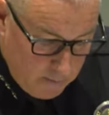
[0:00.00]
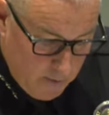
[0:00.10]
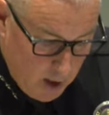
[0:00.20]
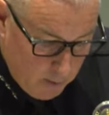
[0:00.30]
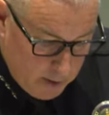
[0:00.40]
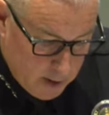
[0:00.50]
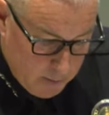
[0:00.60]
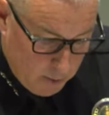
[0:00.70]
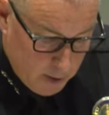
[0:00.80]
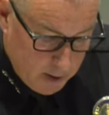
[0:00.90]
and following
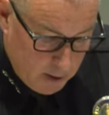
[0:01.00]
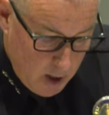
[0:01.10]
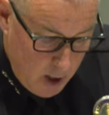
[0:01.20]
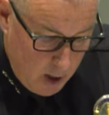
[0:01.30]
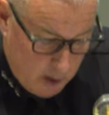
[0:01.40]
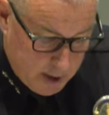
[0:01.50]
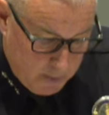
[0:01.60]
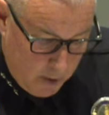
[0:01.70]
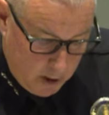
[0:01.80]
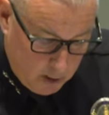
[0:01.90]
dispersal, a
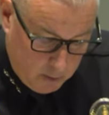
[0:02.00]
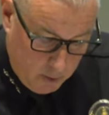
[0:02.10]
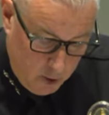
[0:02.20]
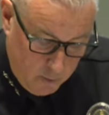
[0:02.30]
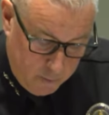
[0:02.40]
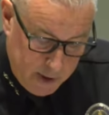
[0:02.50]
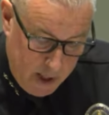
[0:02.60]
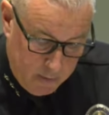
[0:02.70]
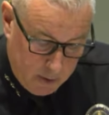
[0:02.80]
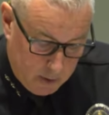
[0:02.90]
smaller group
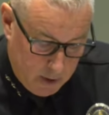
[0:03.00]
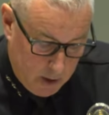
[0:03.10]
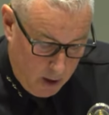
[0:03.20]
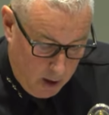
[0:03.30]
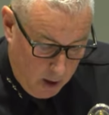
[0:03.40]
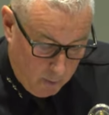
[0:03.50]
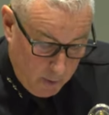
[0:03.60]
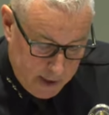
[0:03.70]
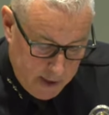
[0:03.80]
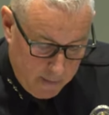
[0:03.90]
reassembled,
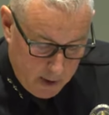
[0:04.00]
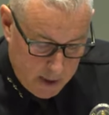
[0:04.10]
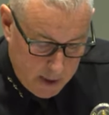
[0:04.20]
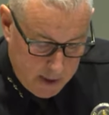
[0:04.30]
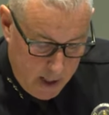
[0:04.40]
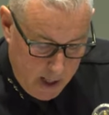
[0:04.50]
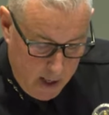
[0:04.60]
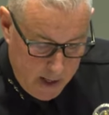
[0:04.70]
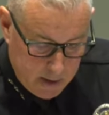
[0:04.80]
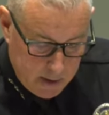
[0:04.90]

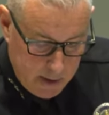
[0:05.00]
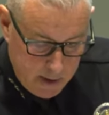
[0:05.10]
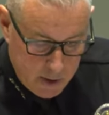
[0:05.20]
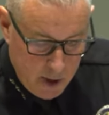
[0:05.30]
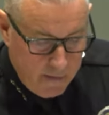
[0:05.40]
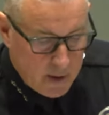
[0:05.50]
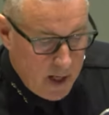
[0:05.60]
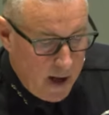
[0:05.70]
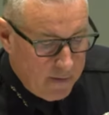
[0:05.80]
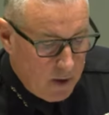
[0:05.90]
at Cesar
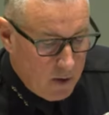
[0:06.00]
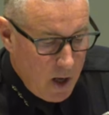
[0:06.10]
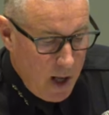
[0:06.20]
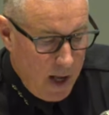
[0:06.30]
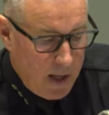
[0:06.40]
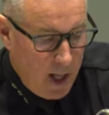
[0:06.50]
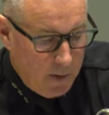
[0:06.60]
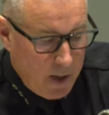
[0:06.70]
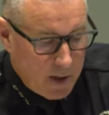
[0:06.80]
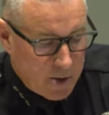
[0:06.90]
Chavez Avenue and
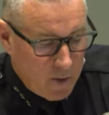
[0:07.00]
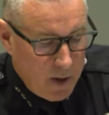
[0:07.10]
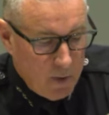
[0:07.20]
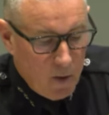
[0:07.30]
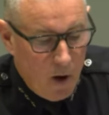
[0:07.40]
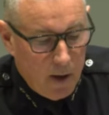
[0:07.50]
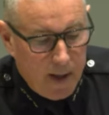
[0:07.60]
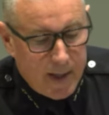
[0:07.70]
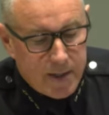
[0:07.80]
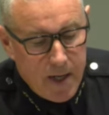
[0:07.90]
Alameda Street,
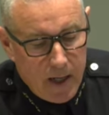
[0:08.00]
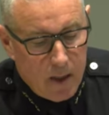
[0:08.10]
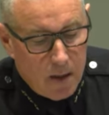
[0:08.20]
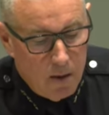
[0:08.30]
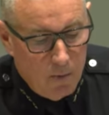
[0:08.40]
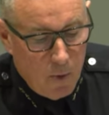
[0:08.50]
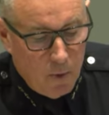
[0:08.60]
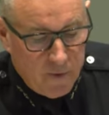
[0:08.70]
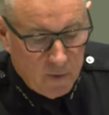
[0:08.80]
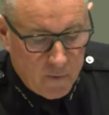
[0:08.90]
requiring a second
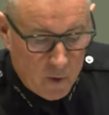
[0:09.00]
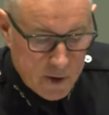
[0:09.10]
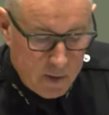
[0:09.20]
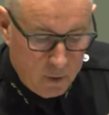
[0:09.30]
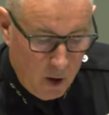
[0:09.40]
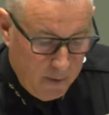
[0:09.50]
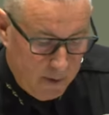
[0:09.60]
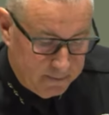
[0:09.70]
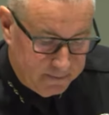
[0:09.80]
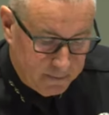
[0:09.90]
mobile field force
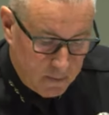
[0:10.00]
deployment.